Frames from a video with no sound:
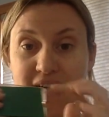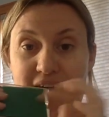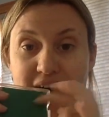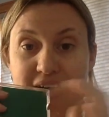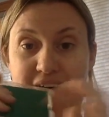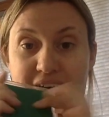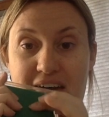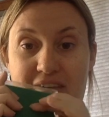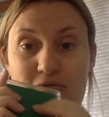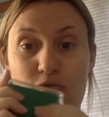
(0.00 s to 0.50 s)

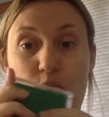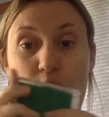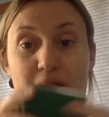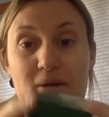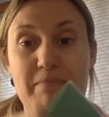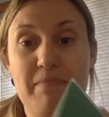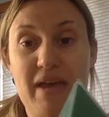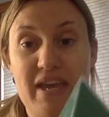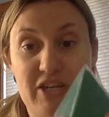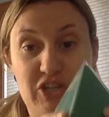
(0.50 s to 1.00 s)
I have
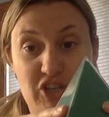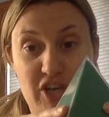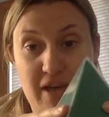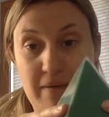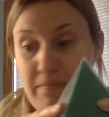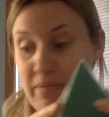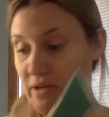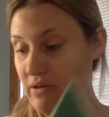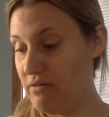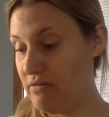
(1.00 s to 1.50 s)
one base
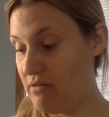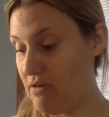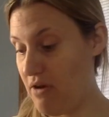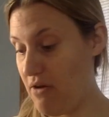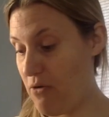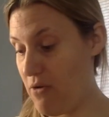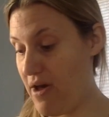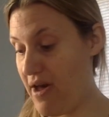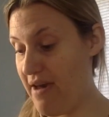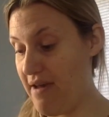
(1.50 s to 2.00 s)
shape.
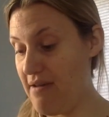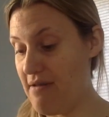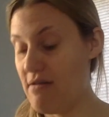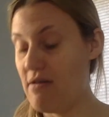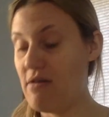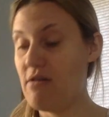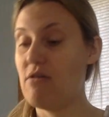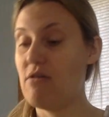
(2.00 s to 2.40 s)
Okay?